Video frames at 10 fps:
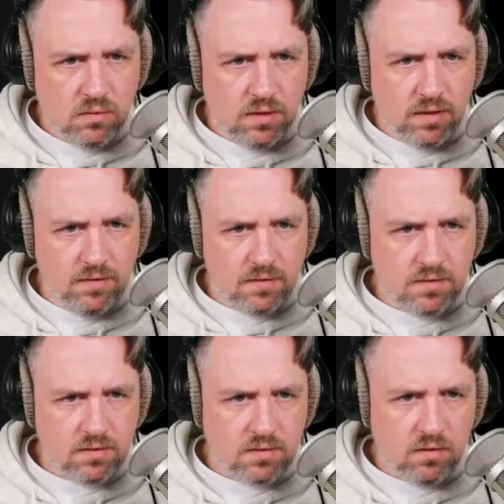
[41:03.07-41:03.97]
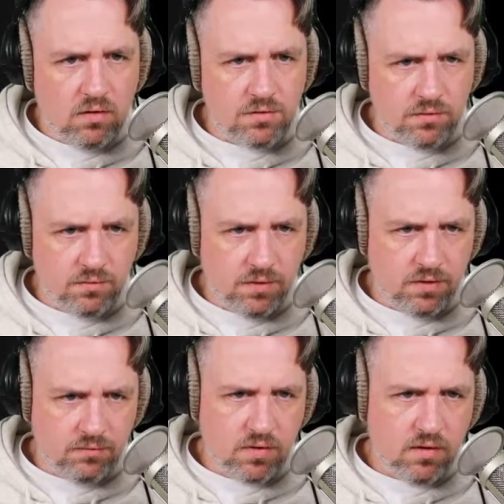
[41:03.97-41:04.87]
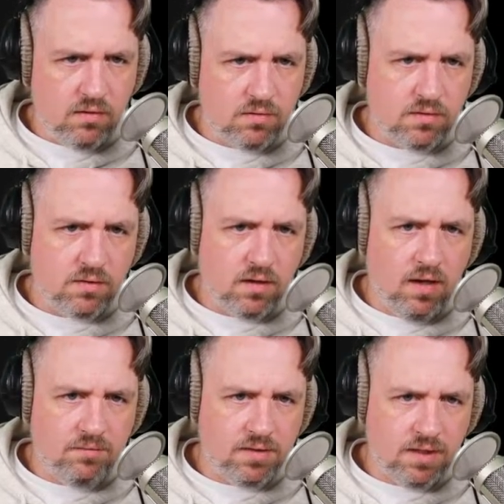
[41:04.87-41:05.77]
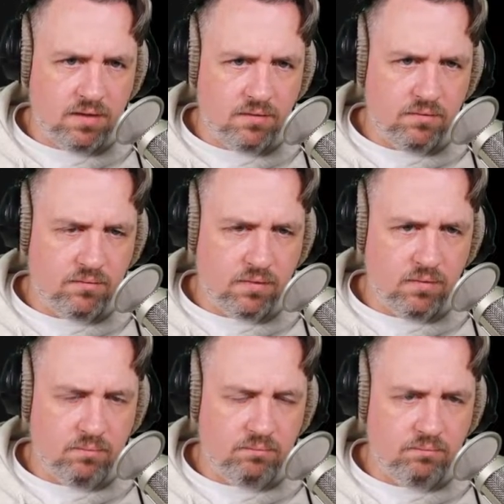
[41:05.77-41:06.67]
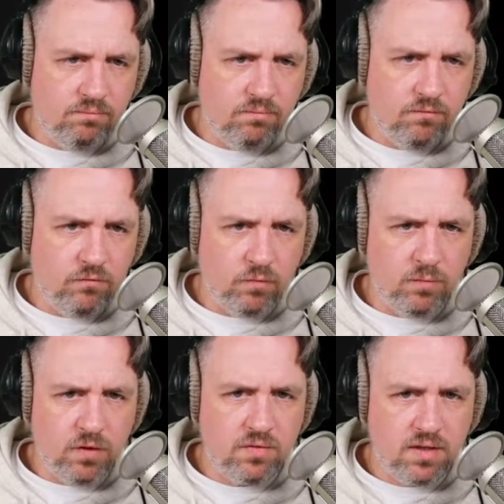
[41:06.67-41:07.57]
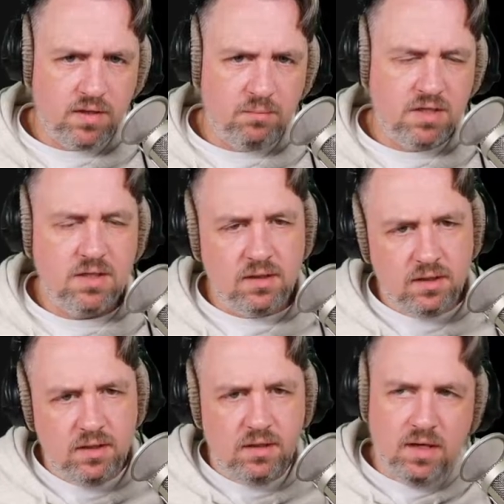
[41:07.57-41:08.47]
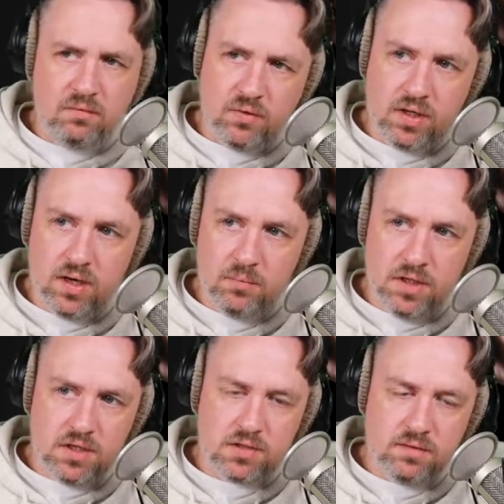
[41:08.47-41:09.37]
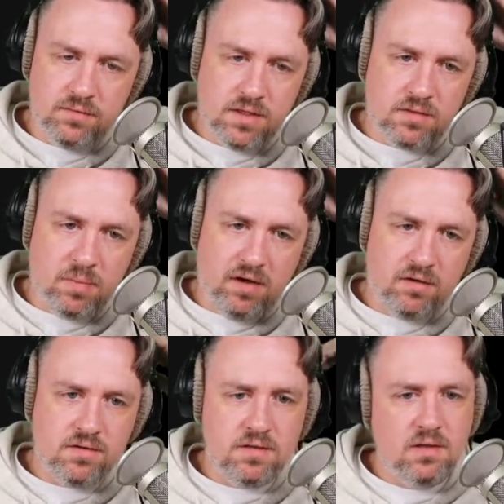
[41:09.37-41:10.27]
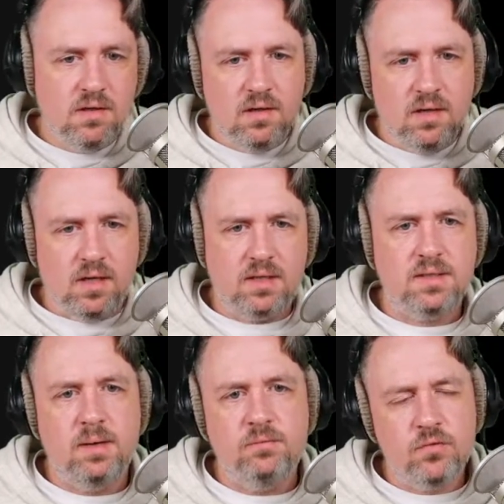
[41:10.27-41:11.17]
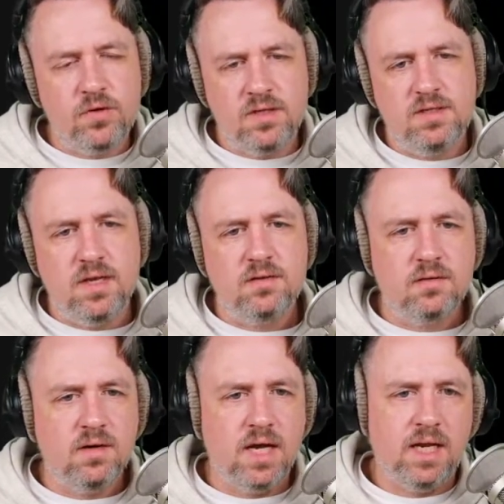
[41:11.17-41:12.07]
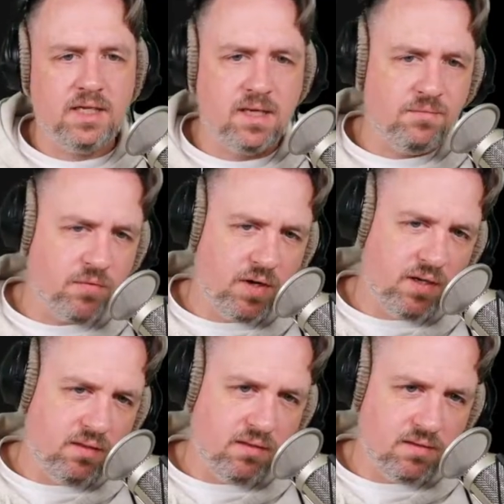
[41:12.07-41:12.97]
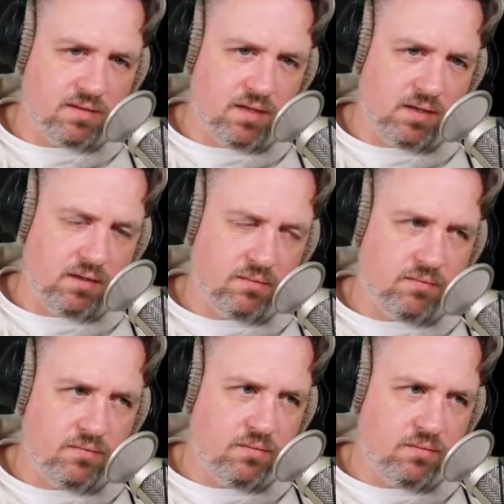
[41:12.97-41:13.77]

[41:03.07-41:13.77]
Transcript: And this is also the range of calls offset from those. And I basically need every combination of these pairs except for the center and except for anything that's negative.